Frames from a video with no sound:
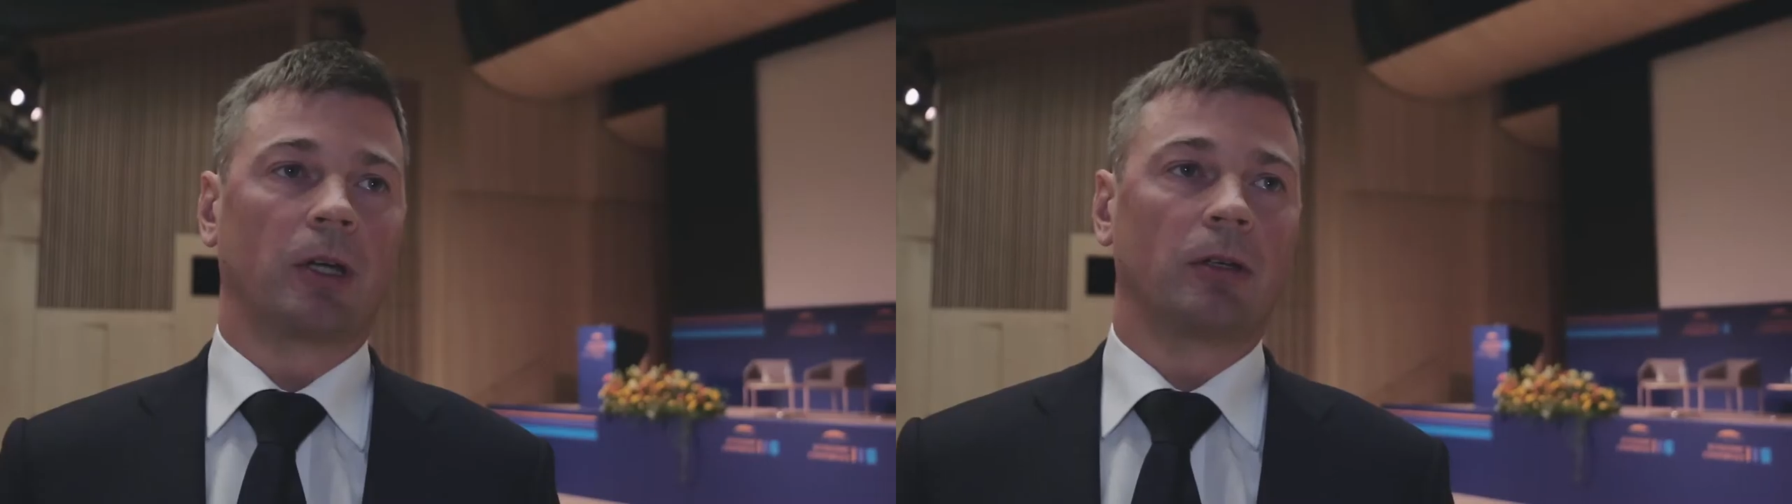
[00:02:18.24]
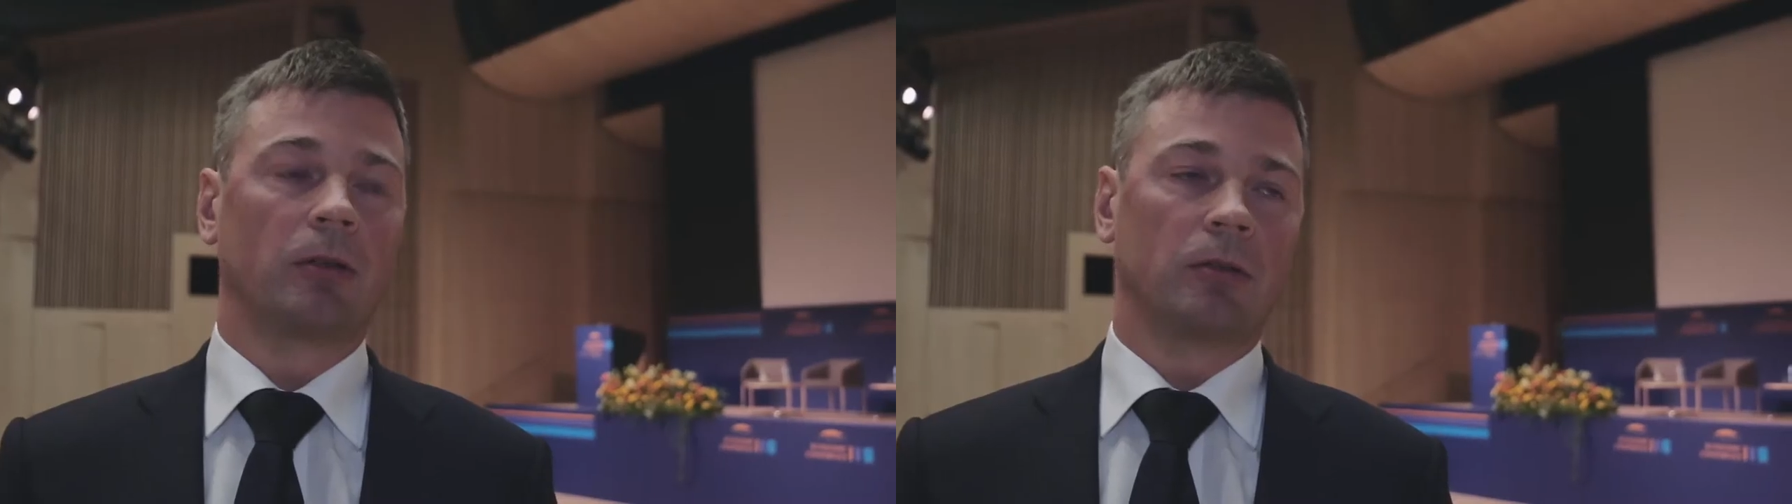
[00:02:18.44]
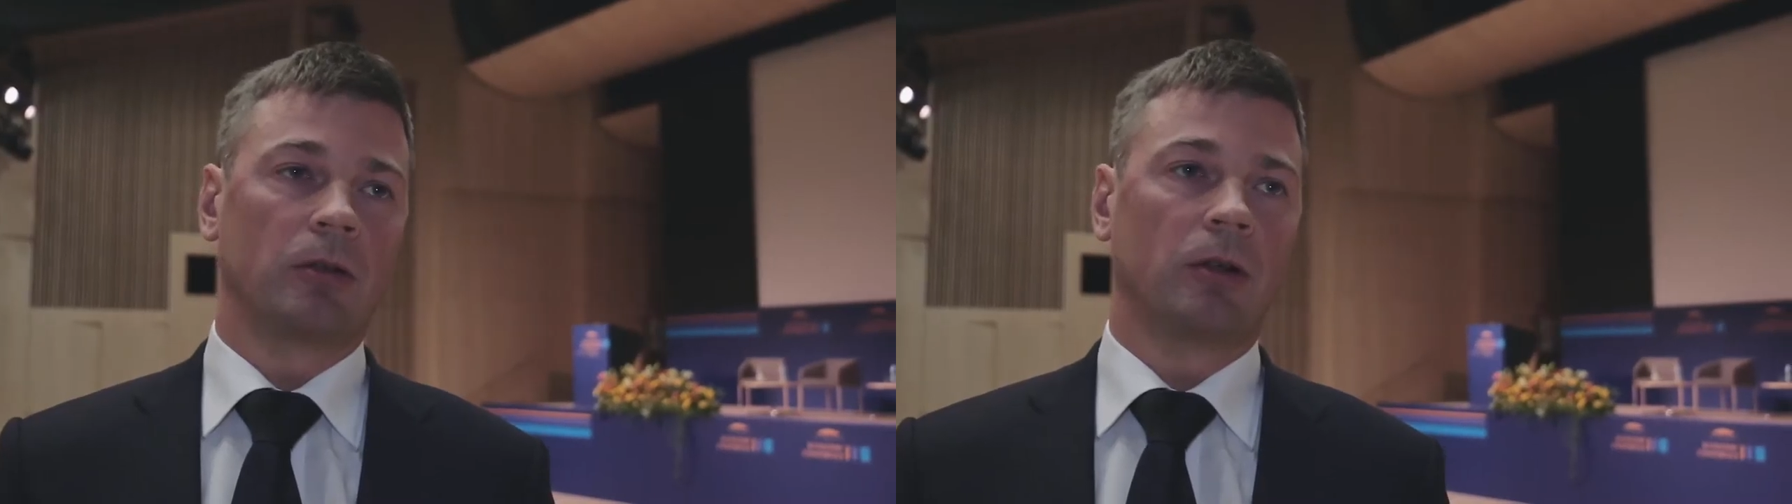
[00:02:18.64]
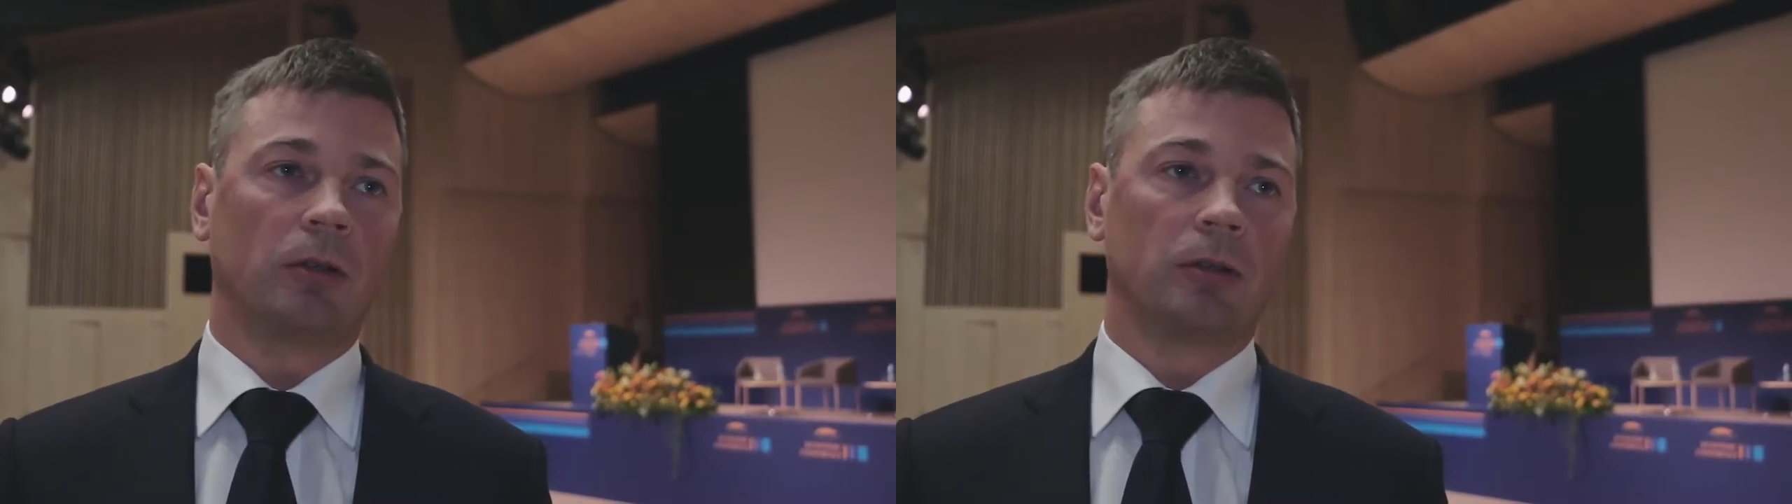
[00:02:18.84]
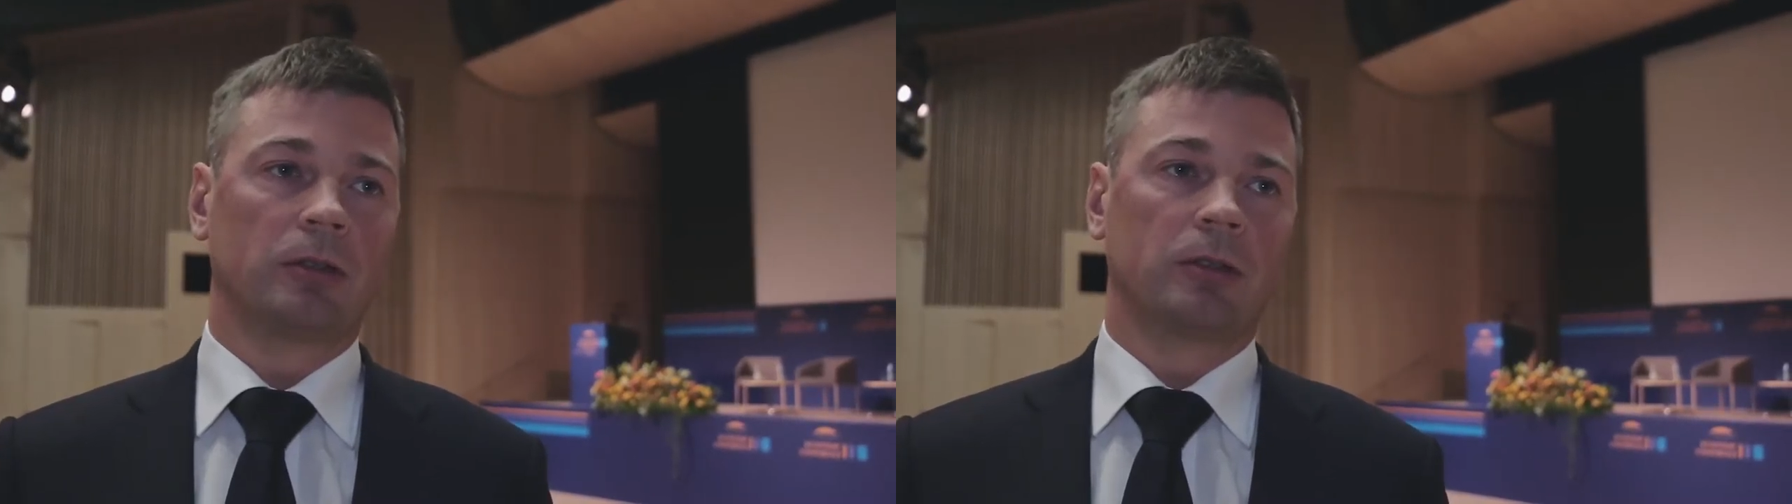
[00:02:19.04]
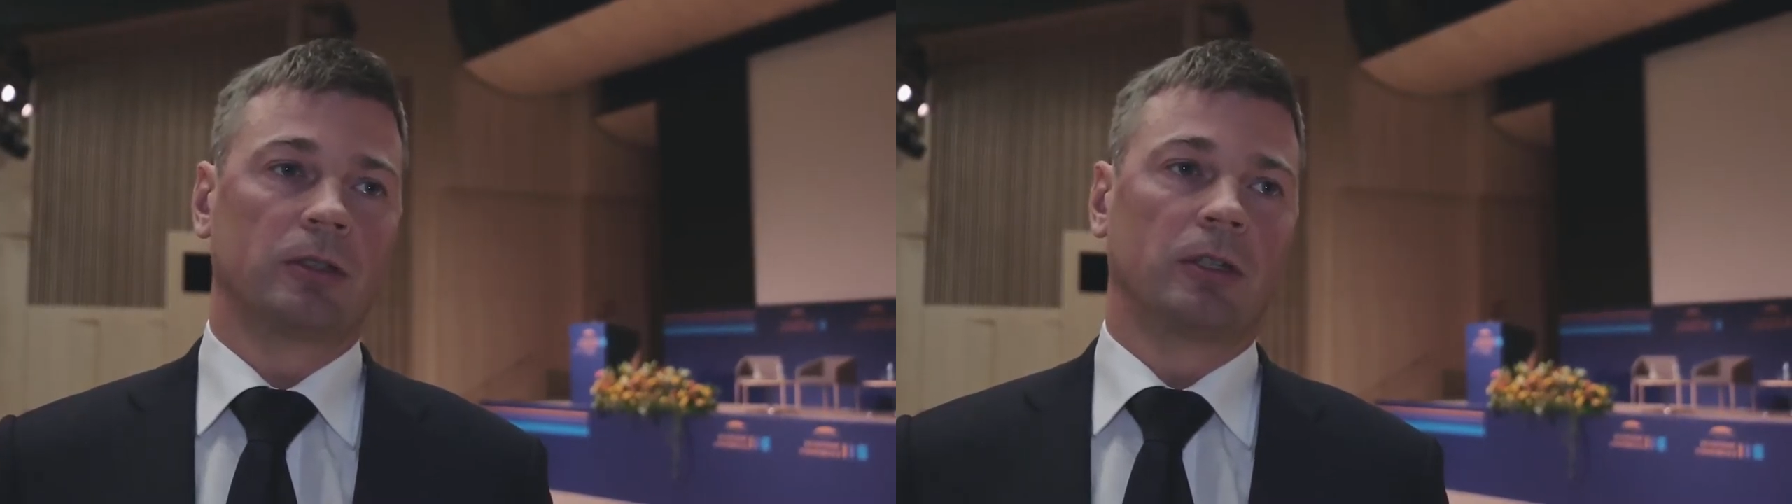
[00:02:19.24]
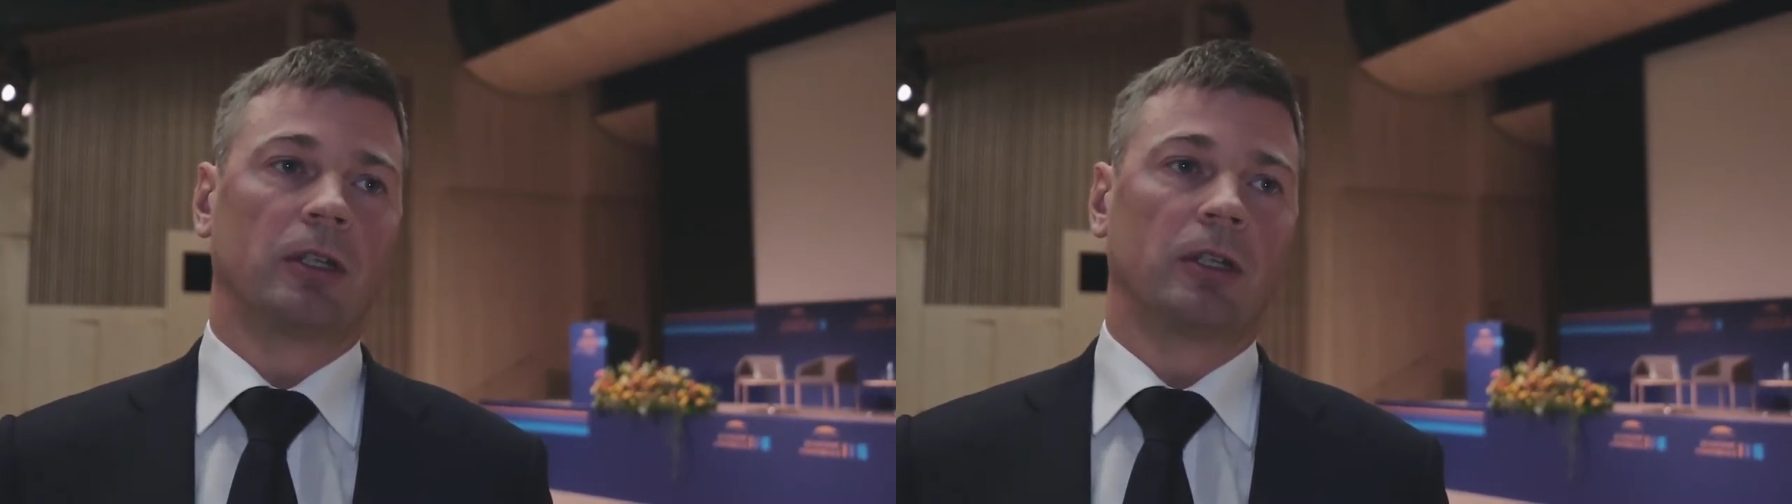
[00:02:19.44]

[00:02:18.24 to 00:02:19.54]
were good rules,